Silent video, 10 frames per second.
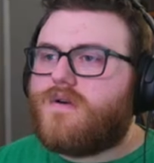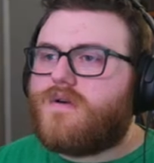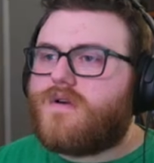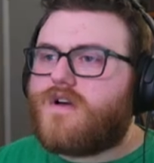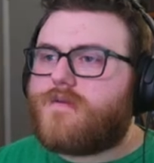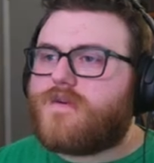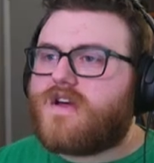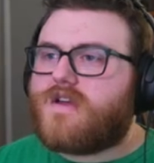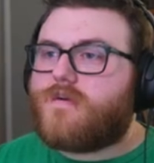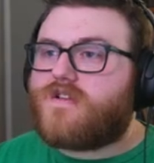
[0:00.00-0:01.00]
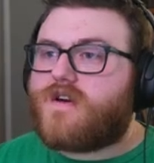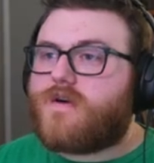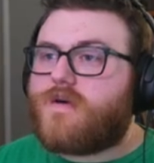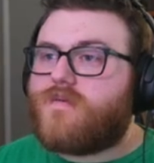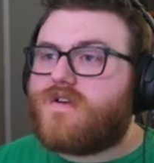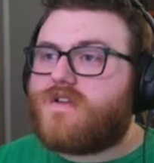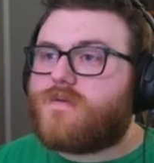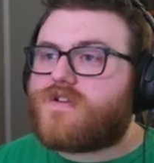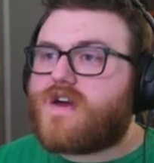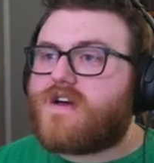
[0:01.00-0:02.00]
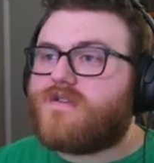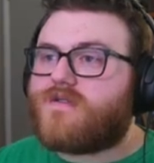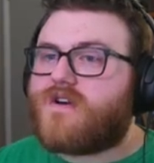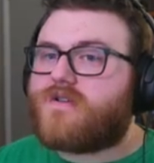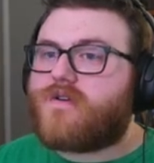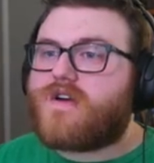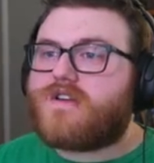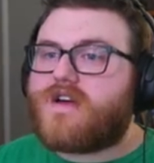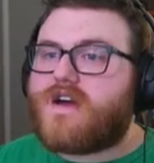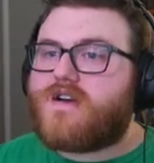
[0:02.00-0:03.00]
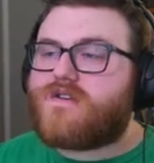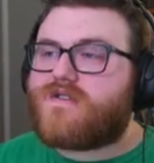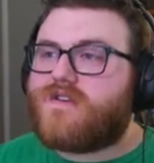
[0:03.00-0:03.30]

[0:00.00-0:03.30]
Oh man, I wish I, I really wish I had those all-terrain tires.